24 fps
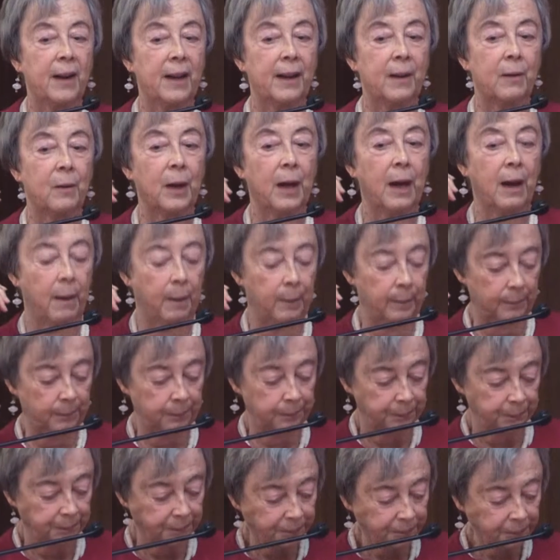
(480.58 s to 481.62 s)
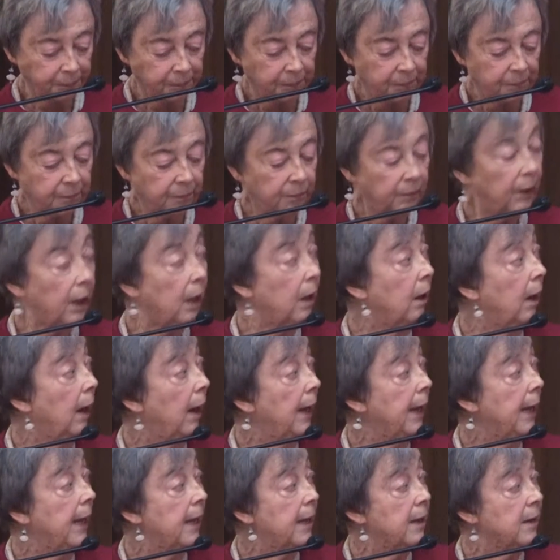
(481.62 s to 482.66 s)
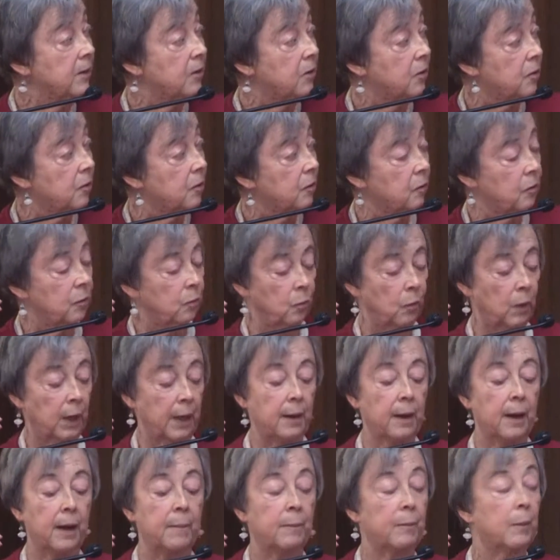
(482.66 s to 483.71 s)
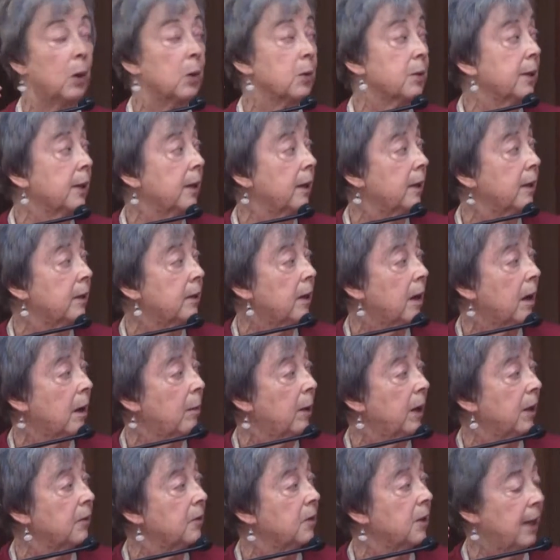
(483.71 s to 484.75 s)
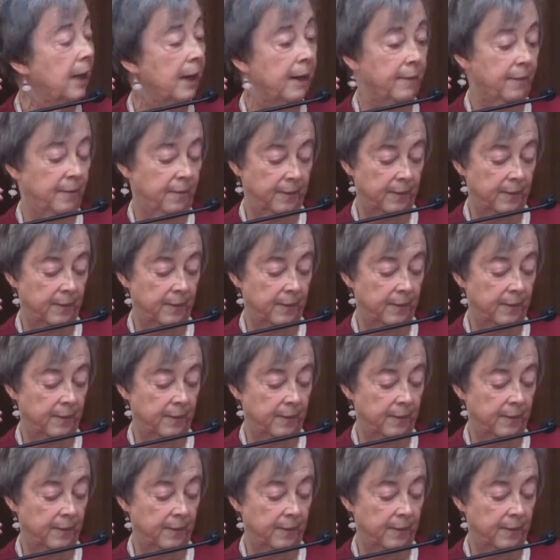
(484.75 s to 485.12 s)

it um, is what I'm mostly going to talk about today.